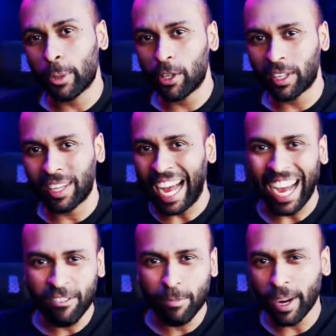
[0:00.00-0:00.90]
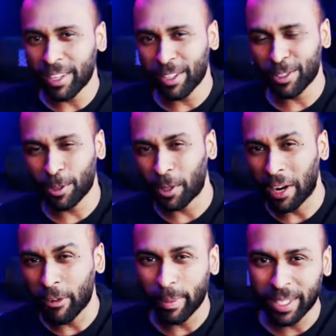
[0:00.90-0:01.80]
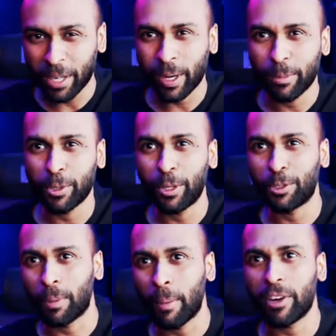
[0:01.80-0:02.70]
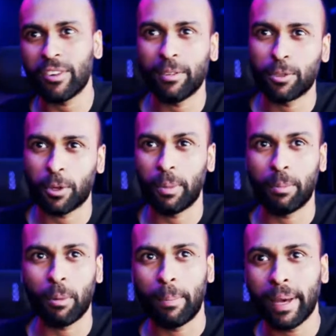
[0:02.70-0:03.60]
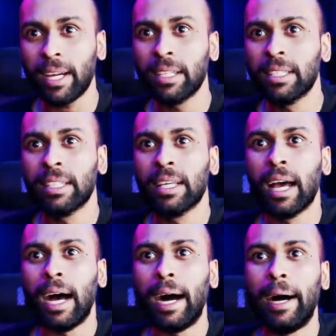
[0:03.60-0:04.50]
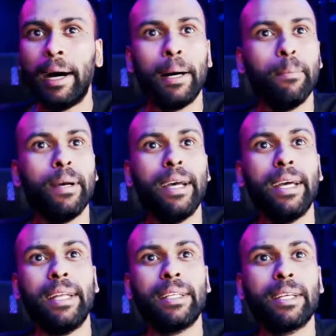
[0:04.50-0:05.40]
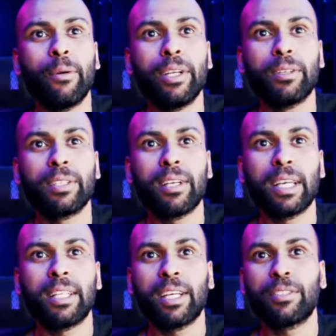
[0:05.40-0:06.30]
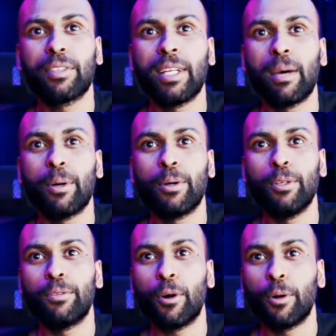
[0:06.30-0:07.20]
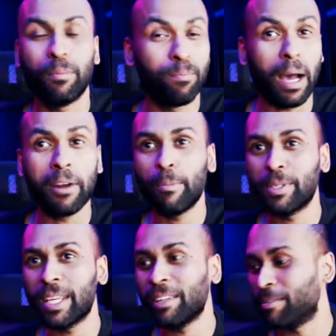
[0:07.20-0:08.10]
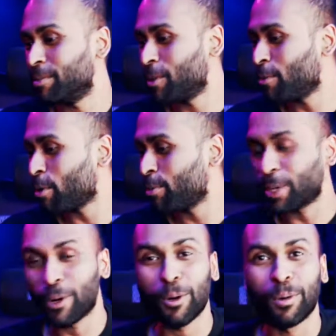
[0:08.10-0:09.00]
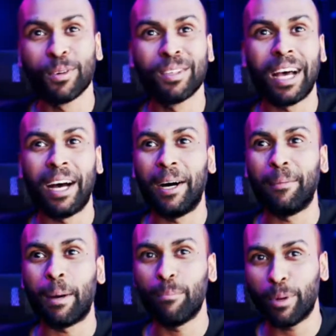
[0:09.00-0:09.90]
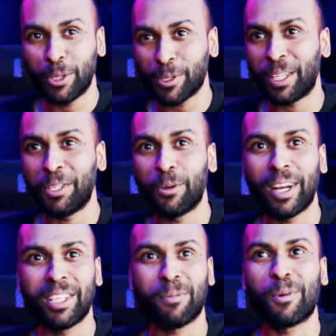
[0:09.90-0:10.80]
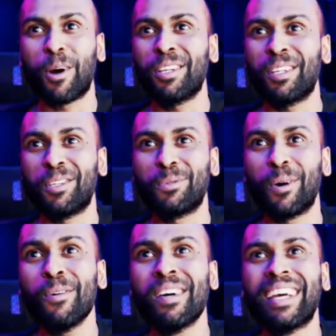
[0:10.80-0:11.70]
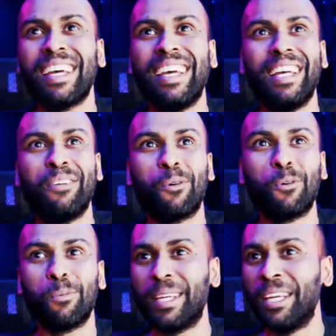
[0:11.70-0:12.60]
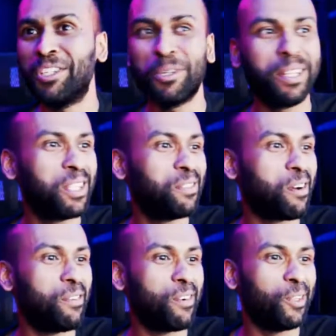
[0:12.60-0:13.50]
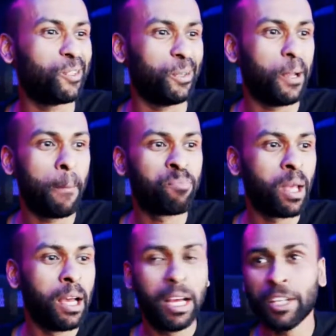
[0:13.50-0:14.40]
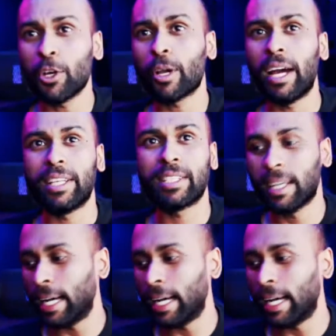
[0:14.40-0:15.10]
on half brightness, not 100% when I'm shooting, so my battery life is going to be probably better. And Rachel's now saying thanks for the demo, new phone. 100%, no problems at all. I'm pretty sure that you're writing some content as well, and we'll be shooting this very, very soon. So guys,